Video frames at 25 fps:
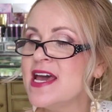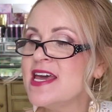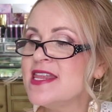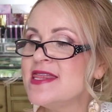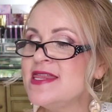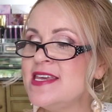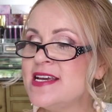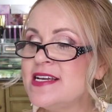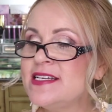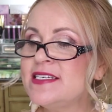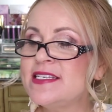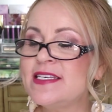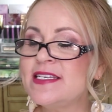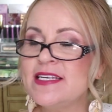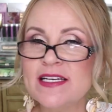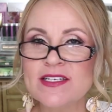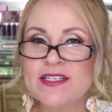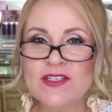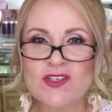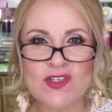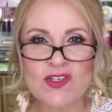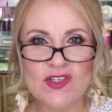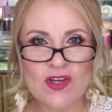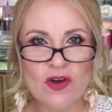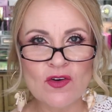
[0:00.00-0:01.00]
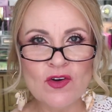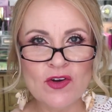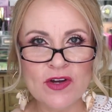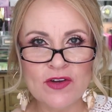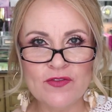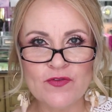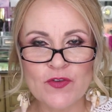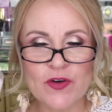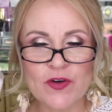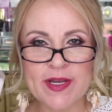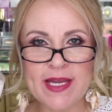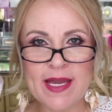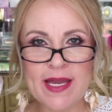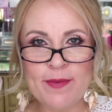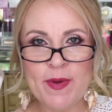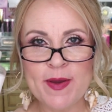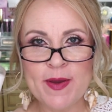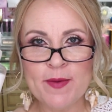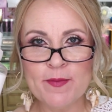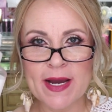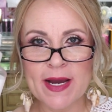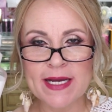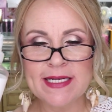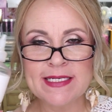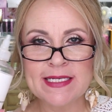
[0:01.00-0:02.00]
This is so good for
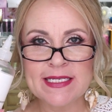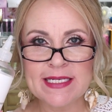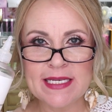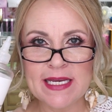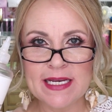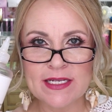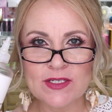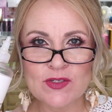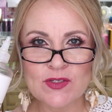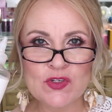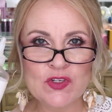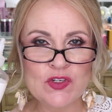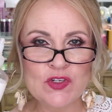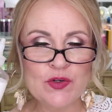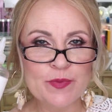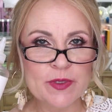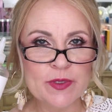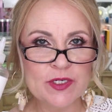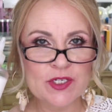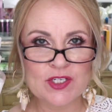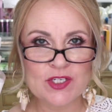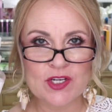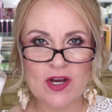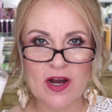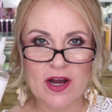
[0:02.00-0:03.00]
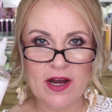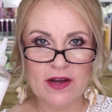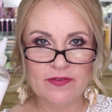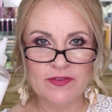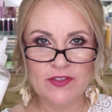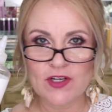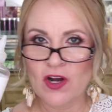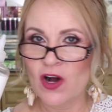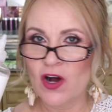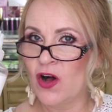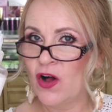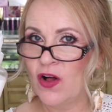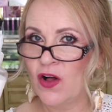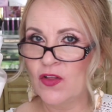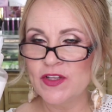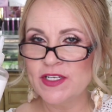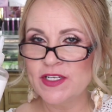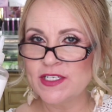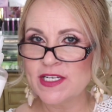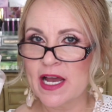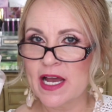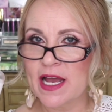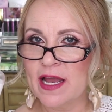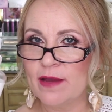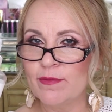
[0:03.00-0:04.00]
keeping my skin super soft all the
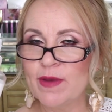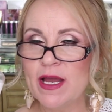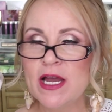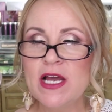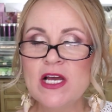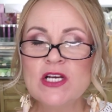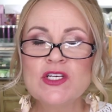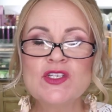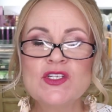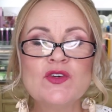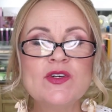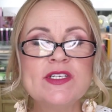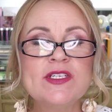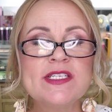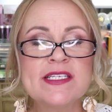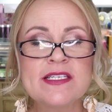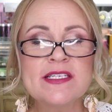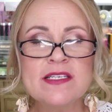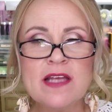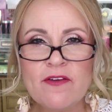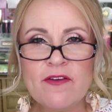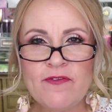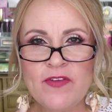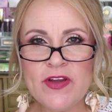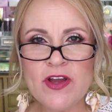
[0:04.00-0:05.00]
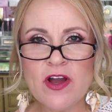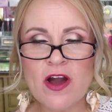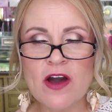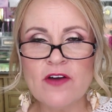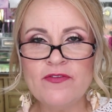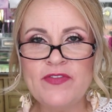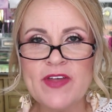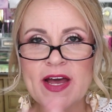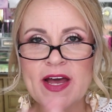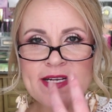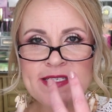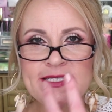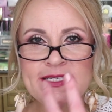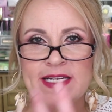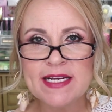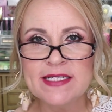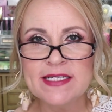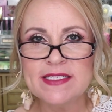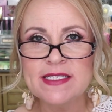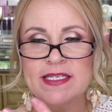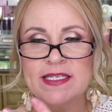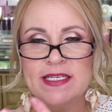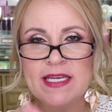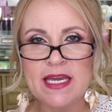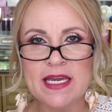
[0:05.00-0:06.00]
time. So it's sloughing off that
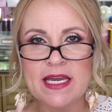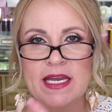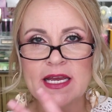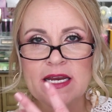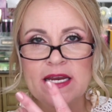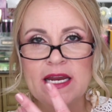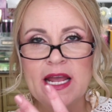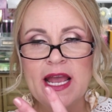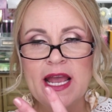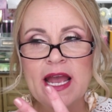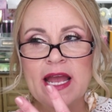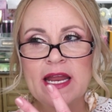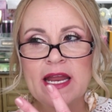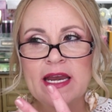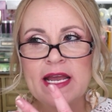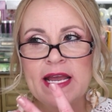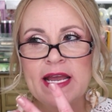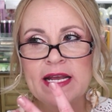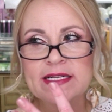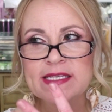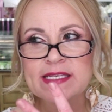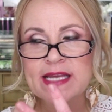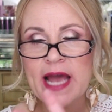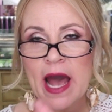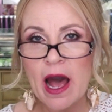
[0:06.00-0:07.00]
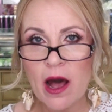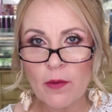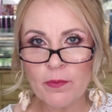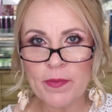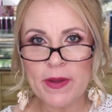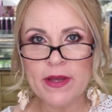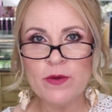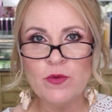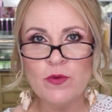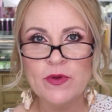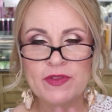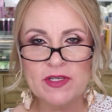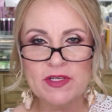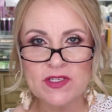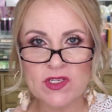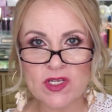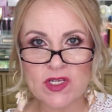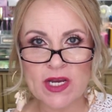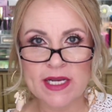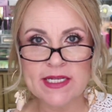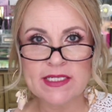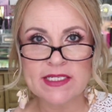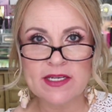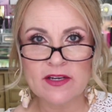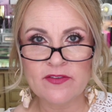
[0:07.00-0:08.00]
dead skin and it's helping with the
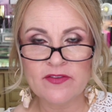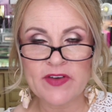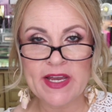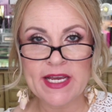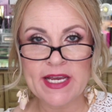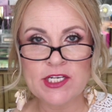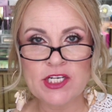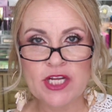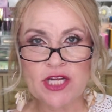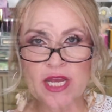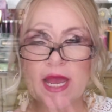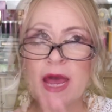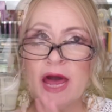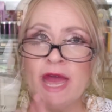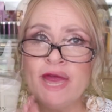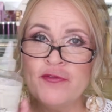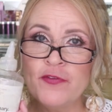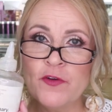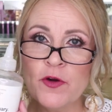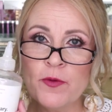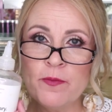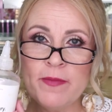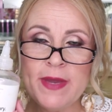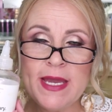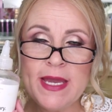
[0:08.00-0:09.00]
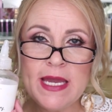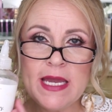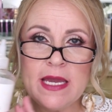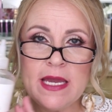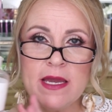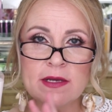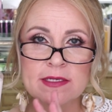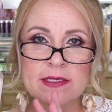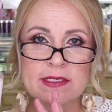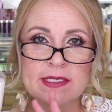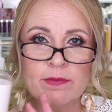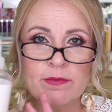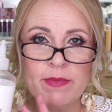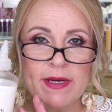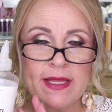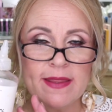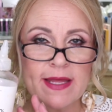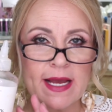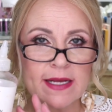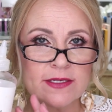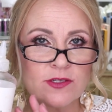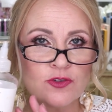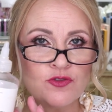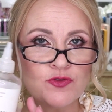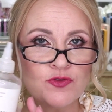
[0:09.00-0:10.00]
signs of aging. But for me, somebody
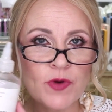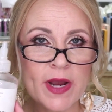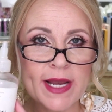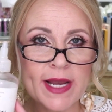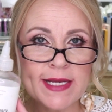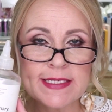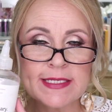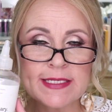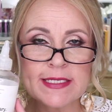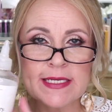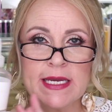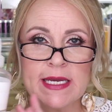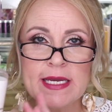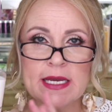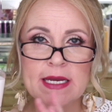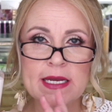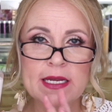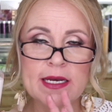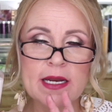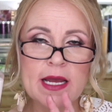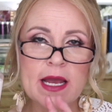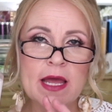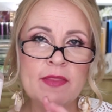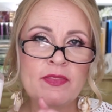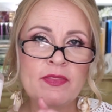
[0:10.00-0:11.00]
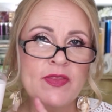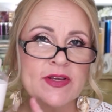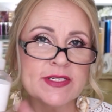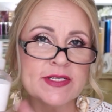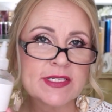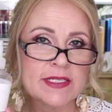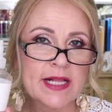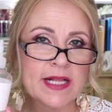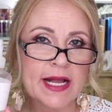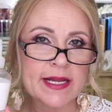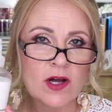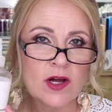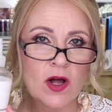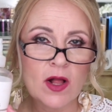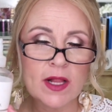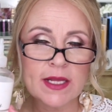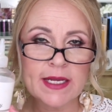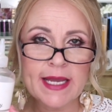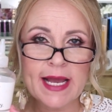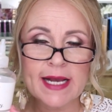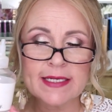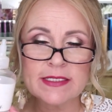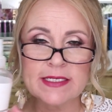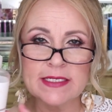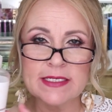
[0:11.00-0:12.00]
that has dry skin, this glycolic
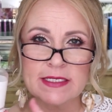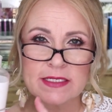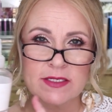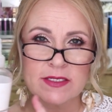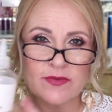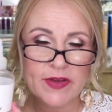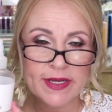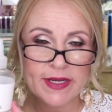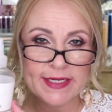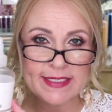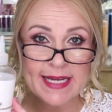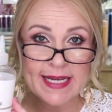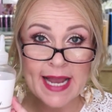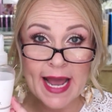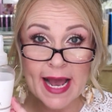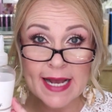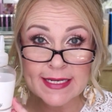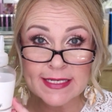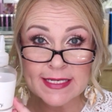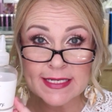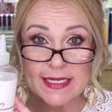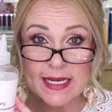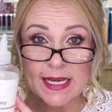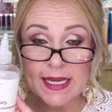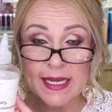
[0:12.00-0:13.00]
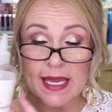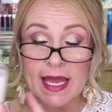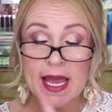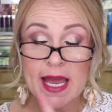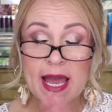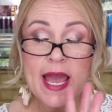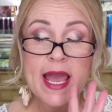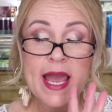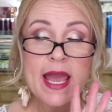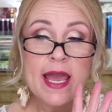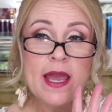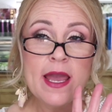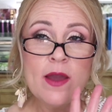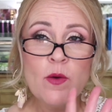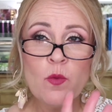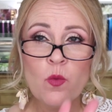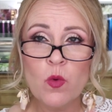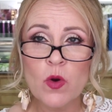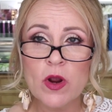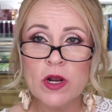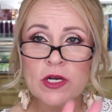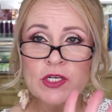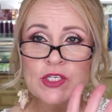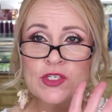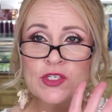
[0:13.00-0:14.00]
acid is fantastic. It
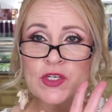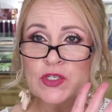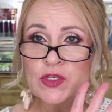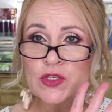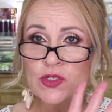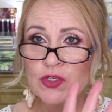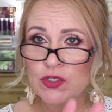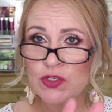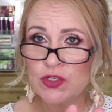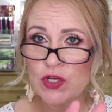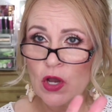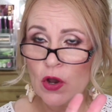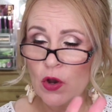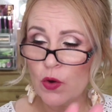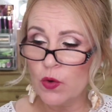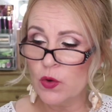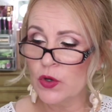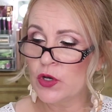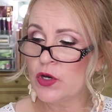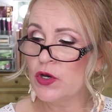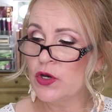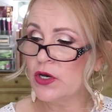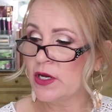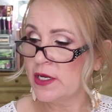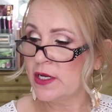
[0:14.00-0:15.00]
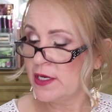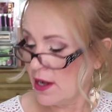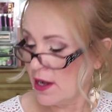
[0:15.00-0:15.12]
works so good